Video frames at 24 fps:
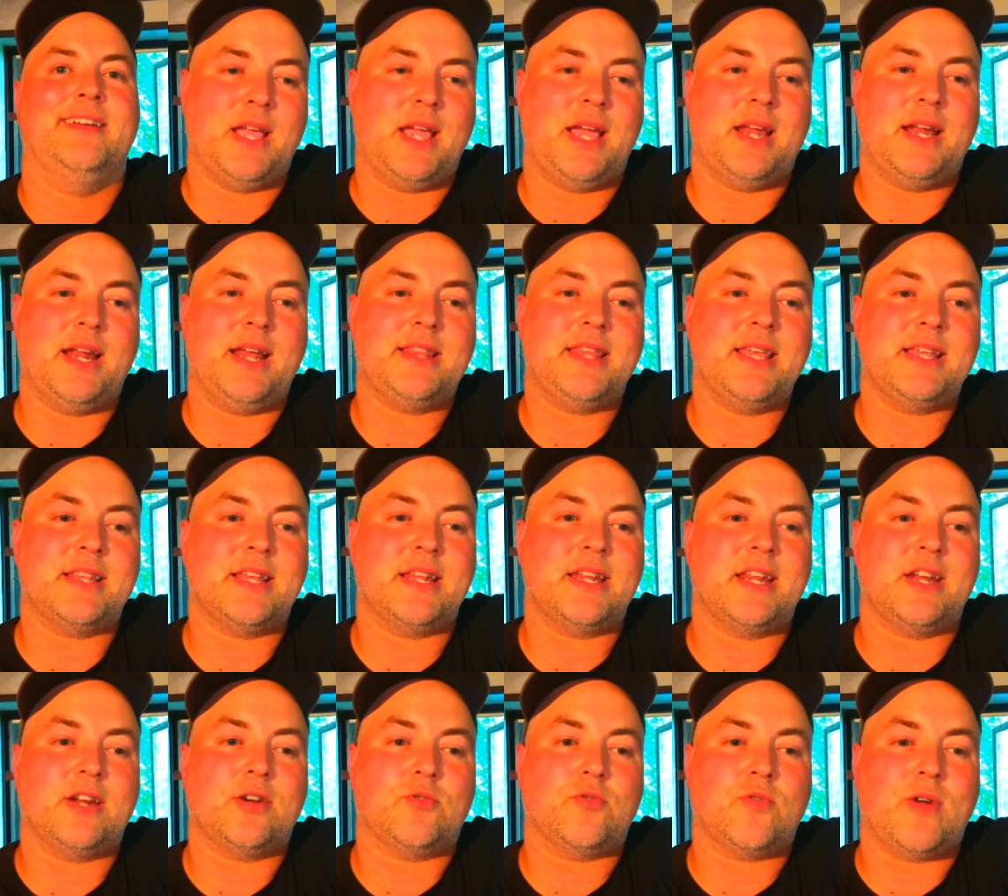And I think they did
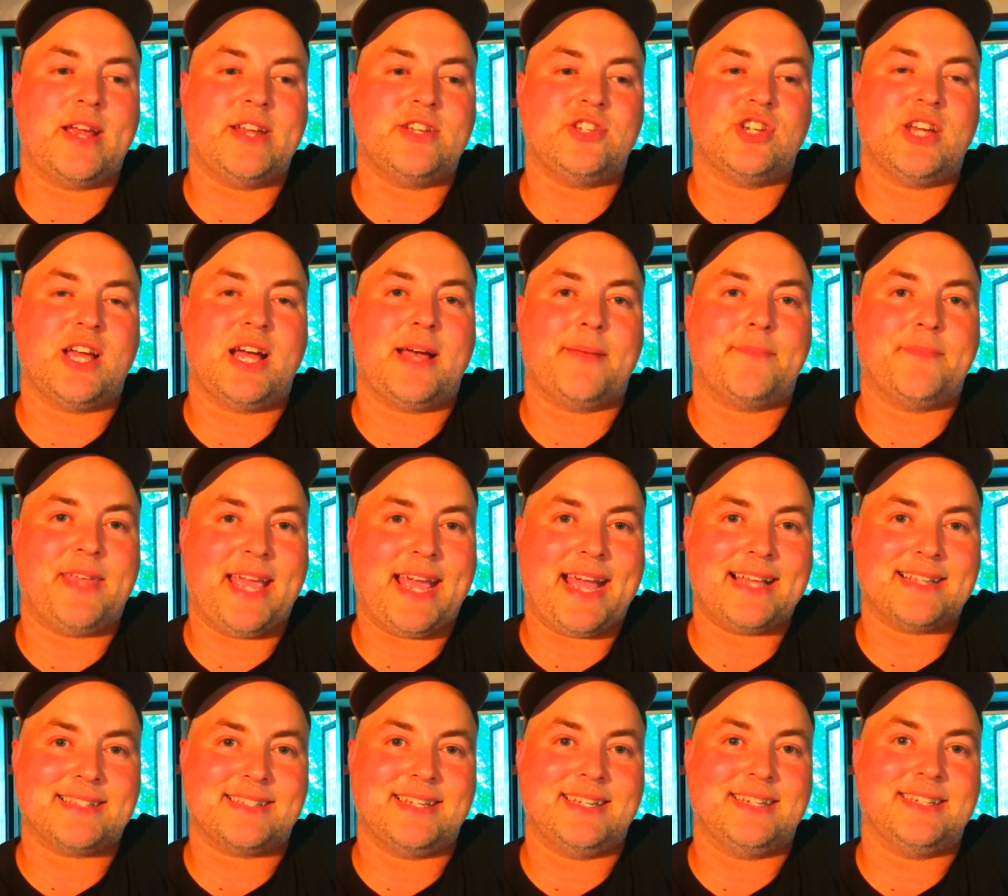a great job
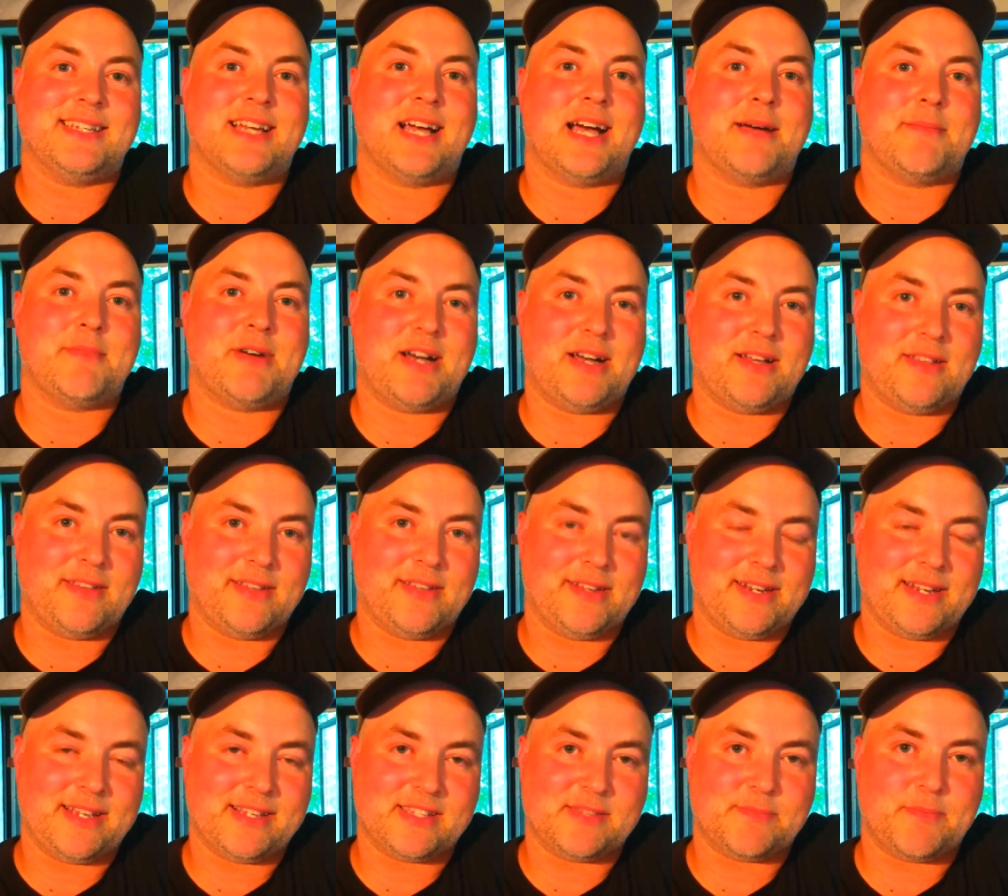casting Tom
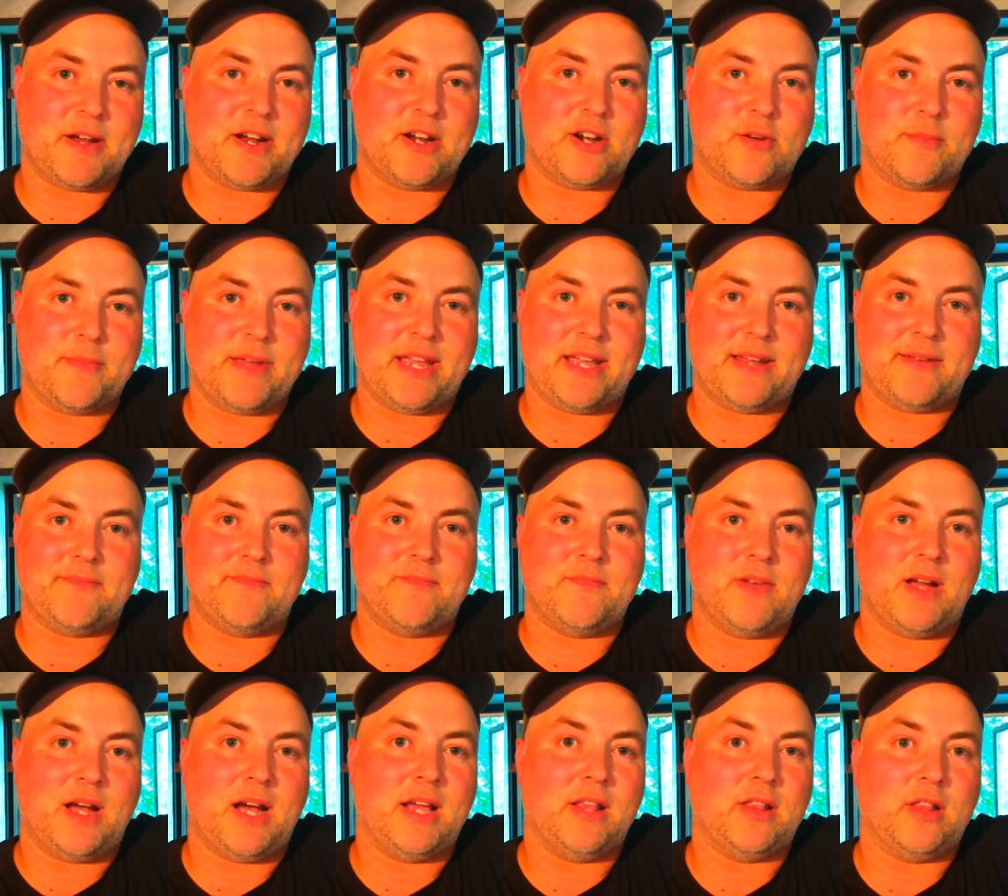Holland as Spider-Man.
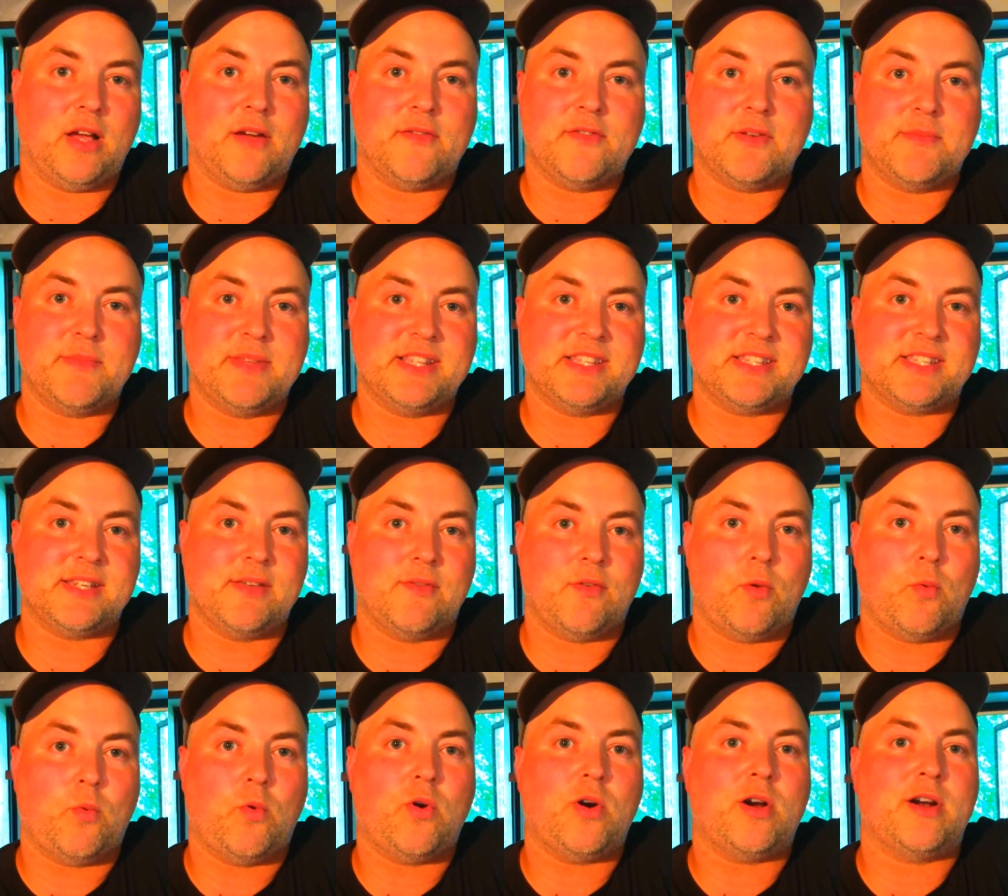I loved him in
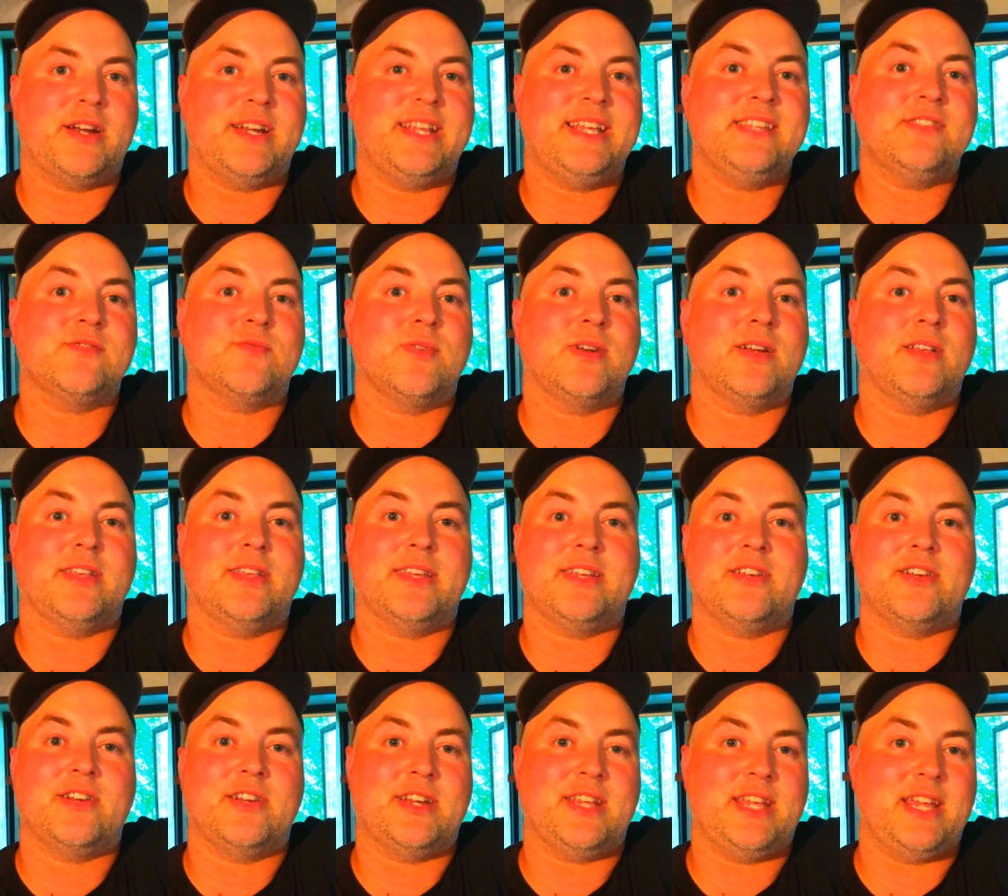Civil War and he's really
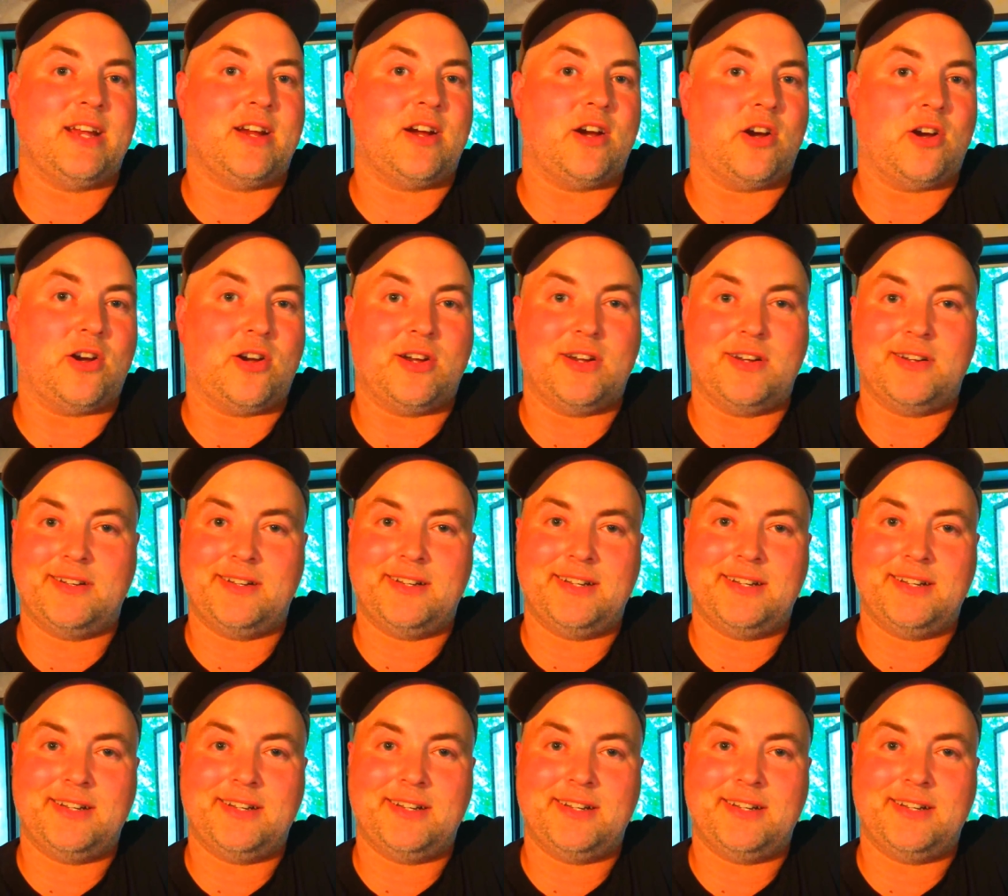good here.